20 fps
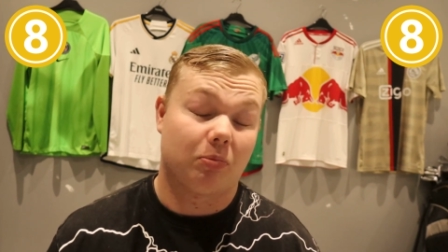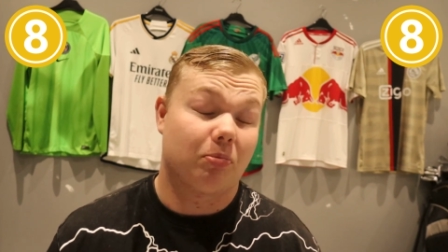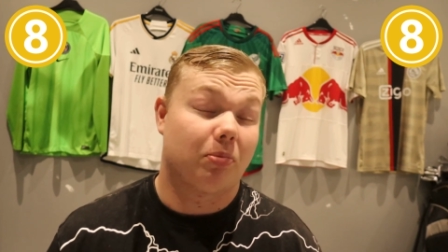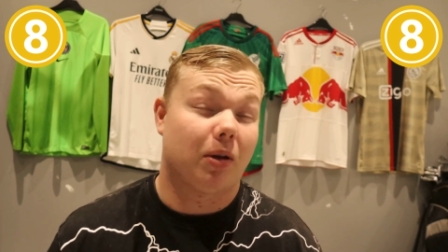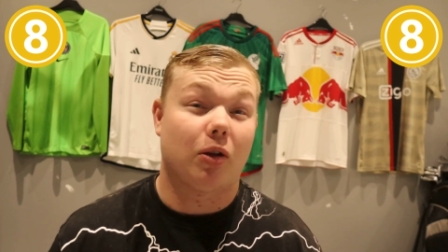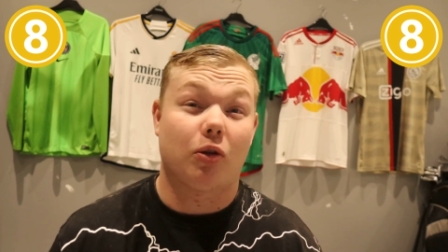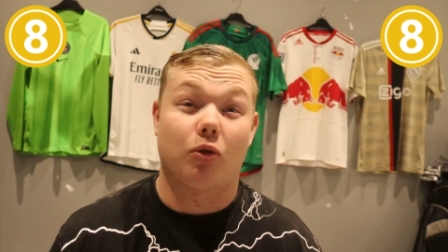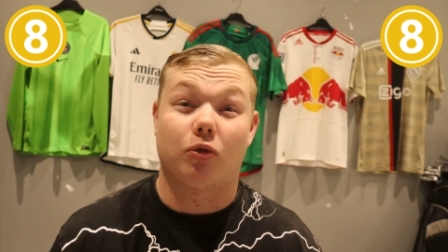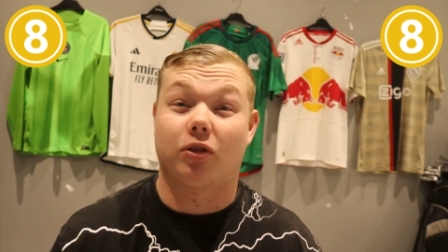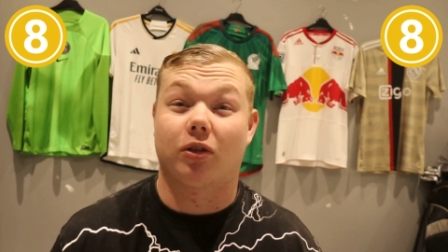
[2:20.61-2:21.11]

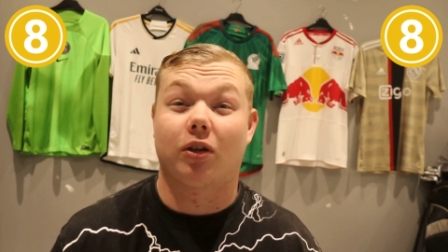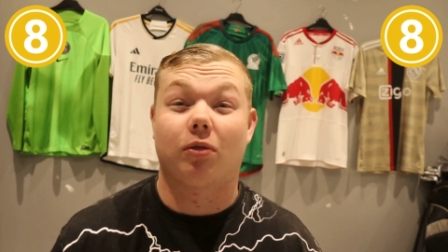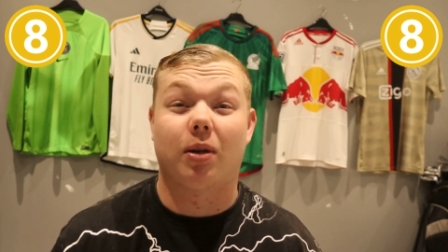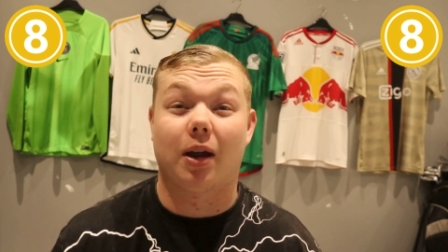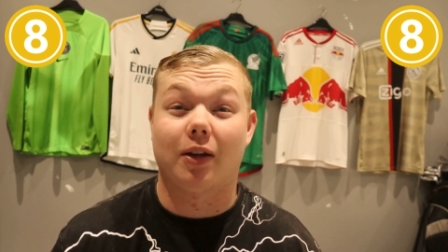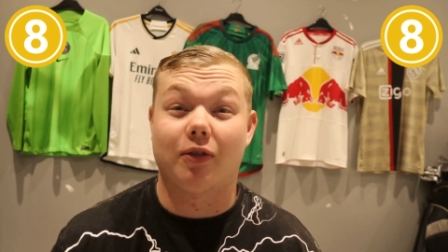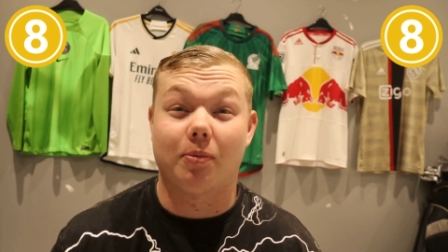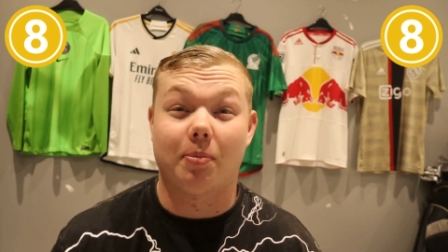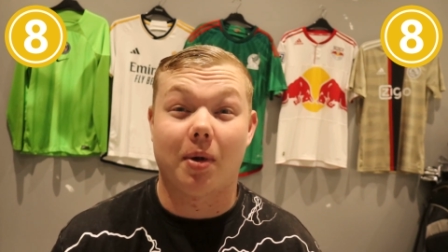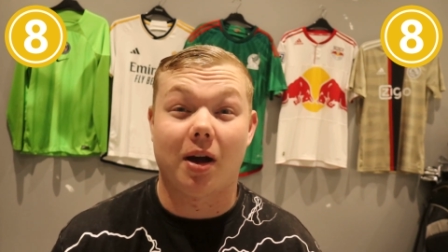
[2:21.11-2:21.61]
But also
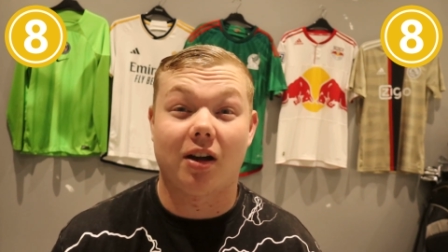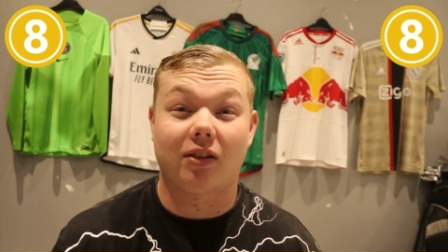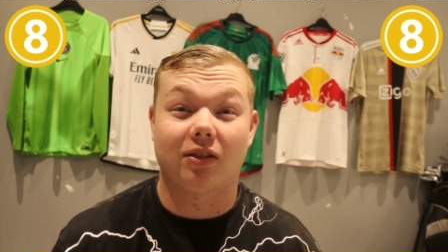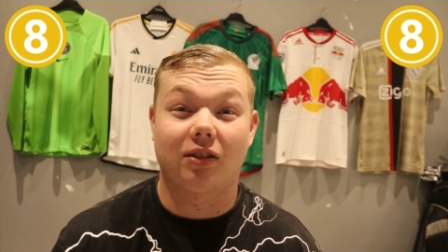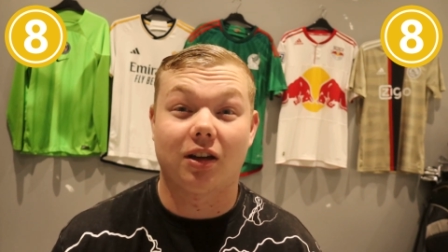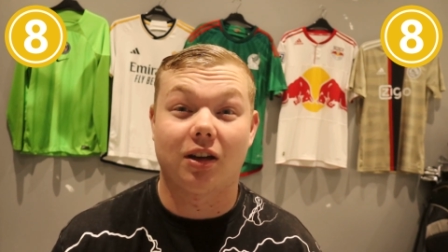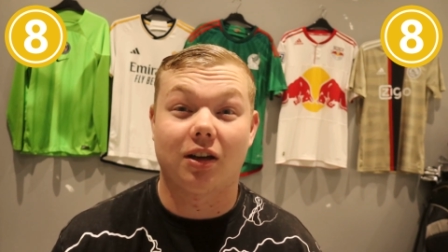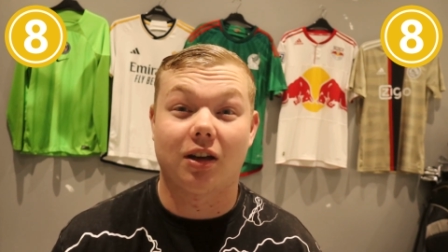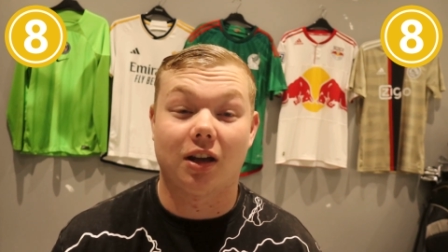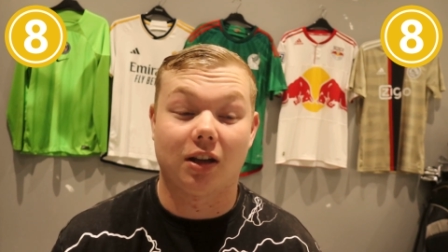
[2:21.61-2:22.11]
played for
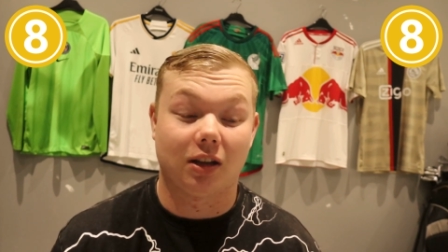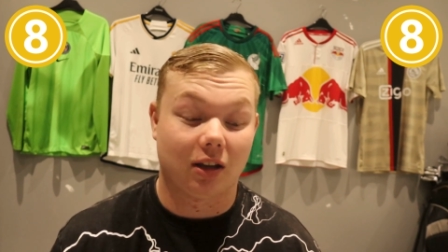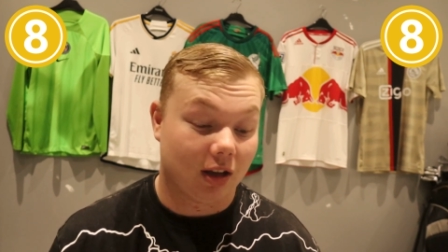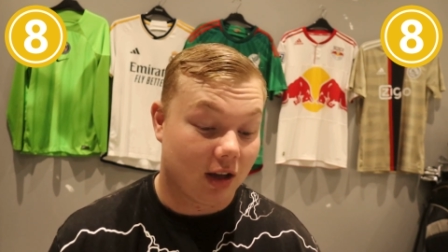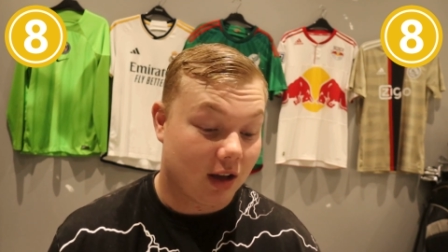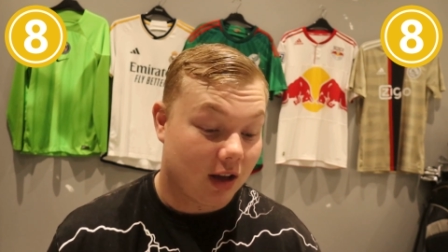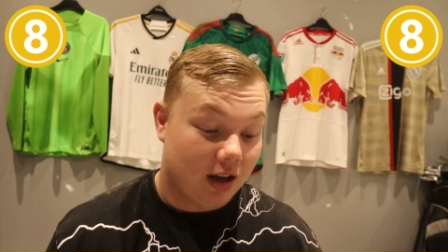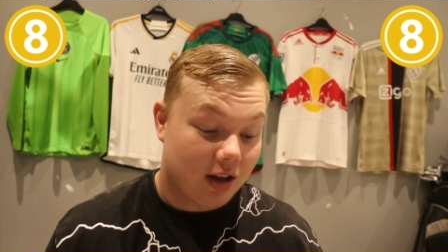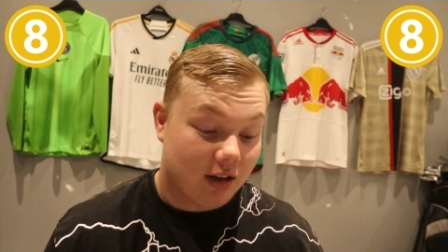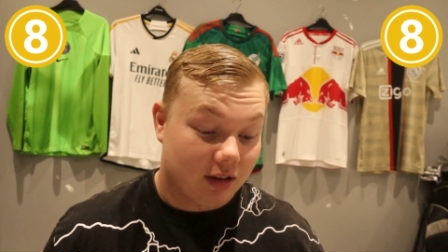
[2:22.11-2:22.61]
Barca, didn't he?
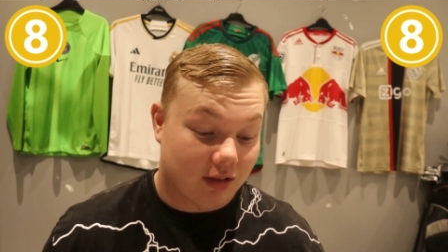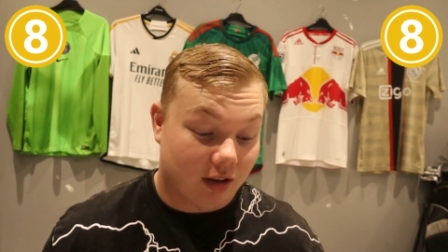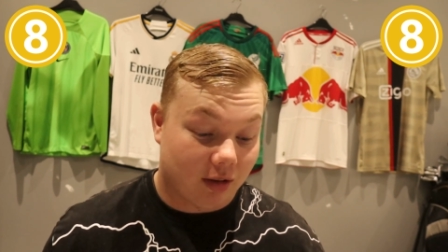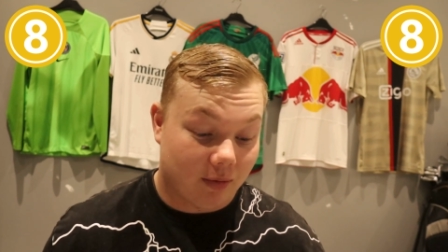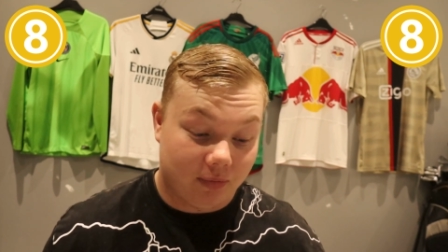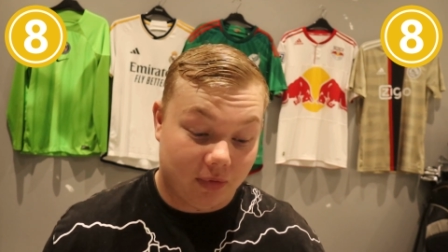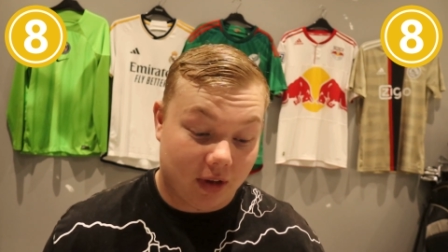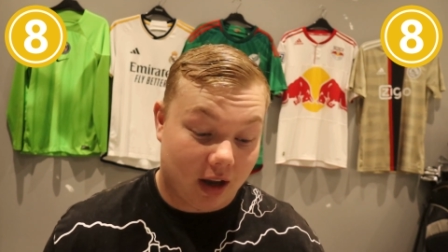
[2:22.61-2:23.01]
So,